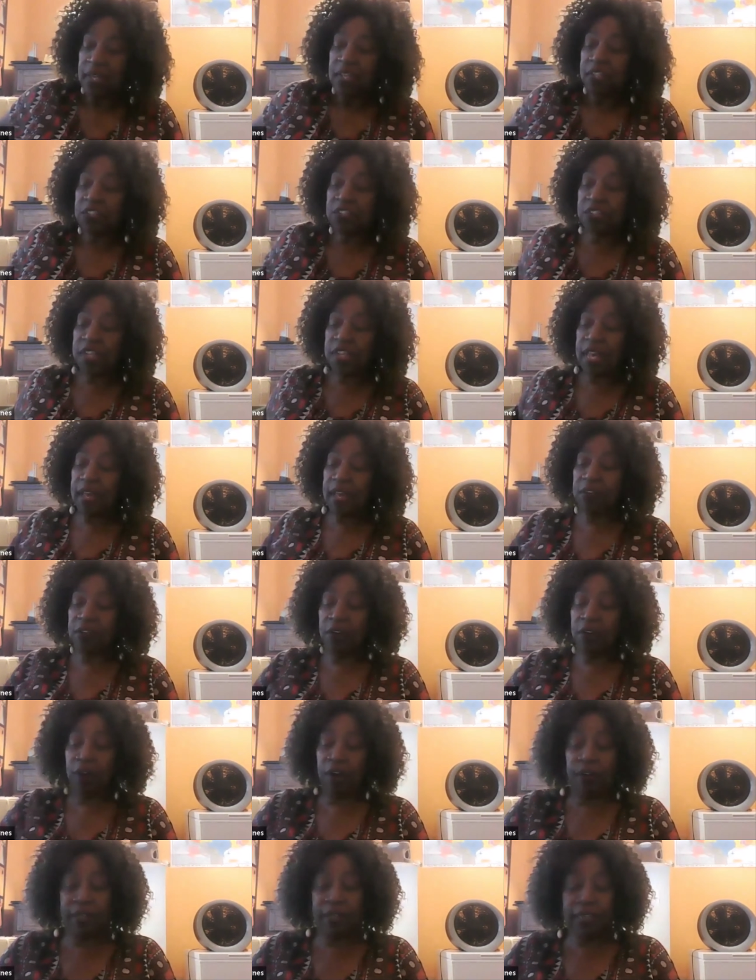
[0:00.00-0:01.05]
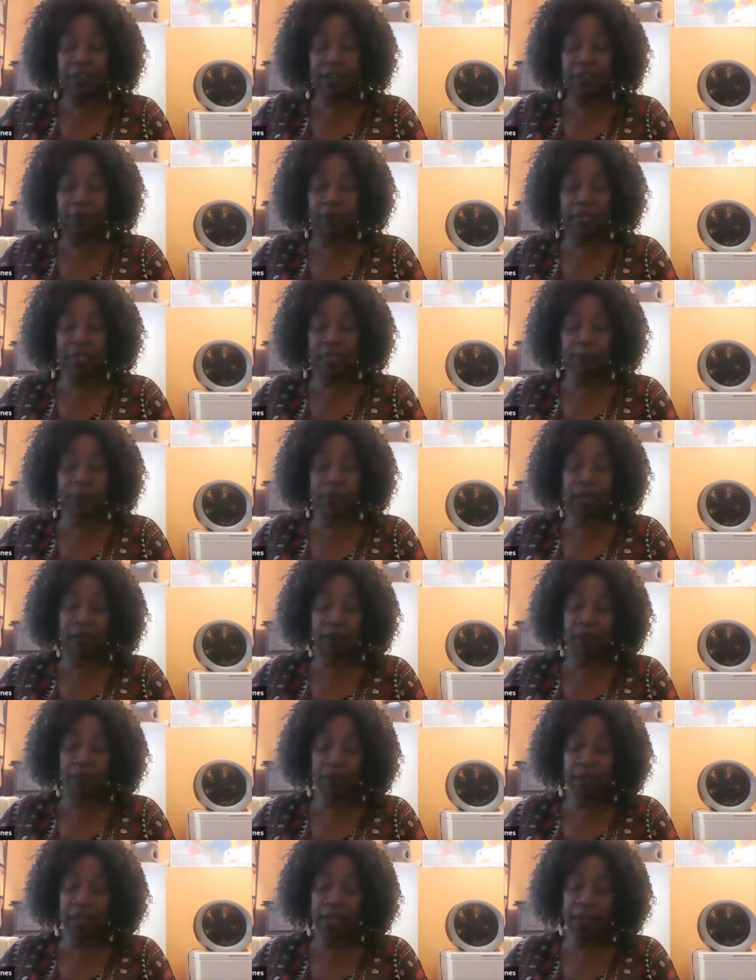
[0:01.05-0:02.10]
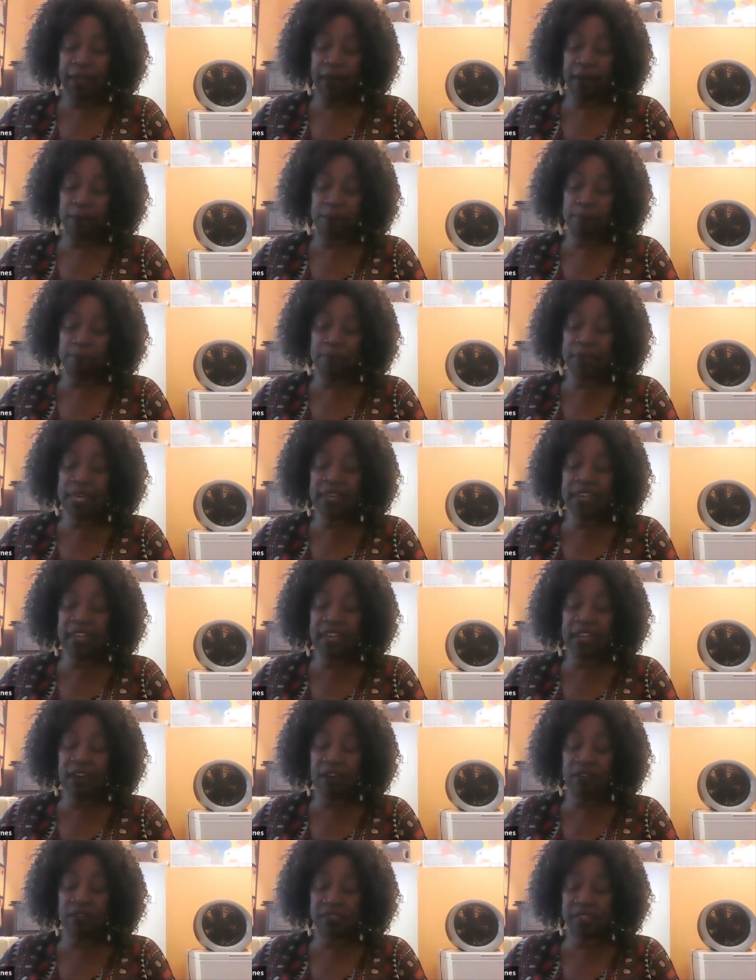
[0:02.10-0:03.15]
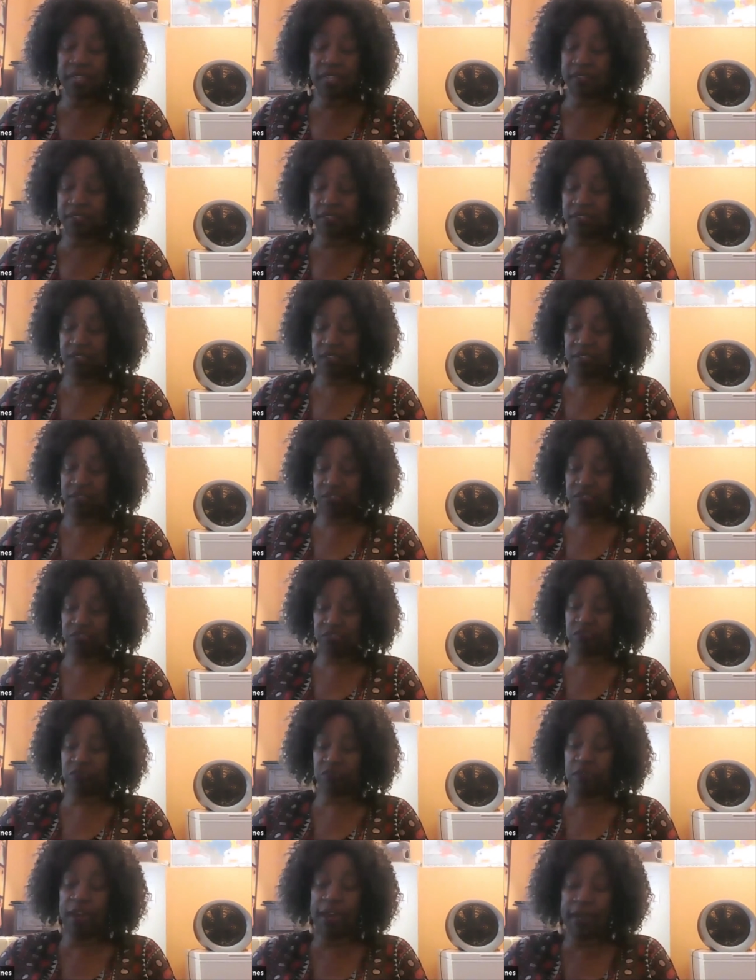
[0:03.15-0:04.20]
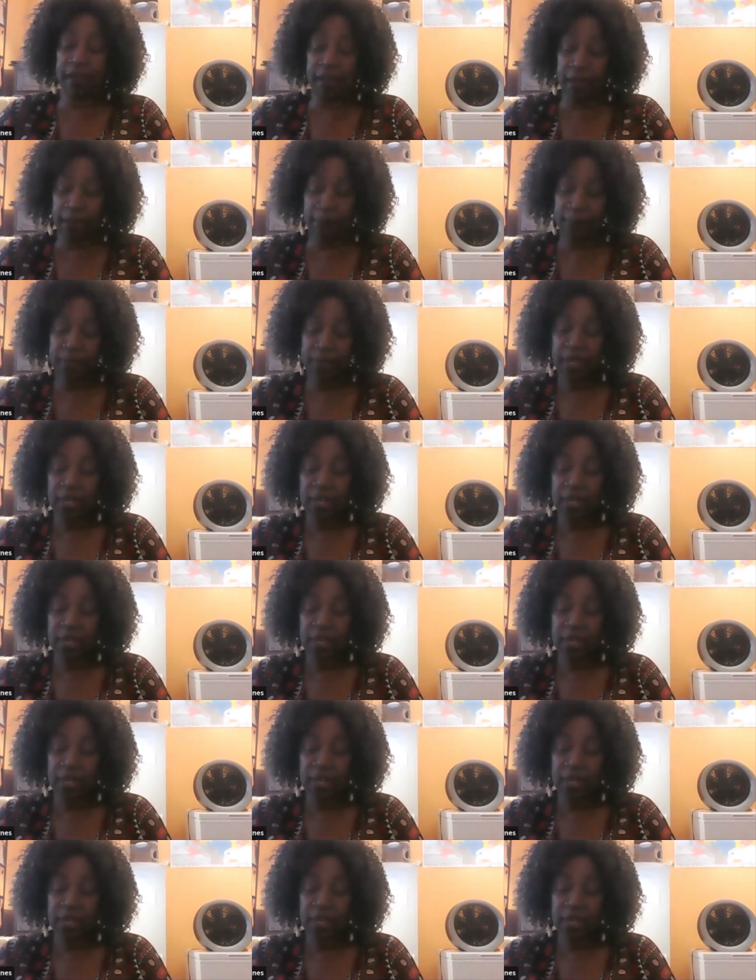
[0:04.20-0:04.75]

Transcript: She had curly cream colored hair, big ears that stood straight up.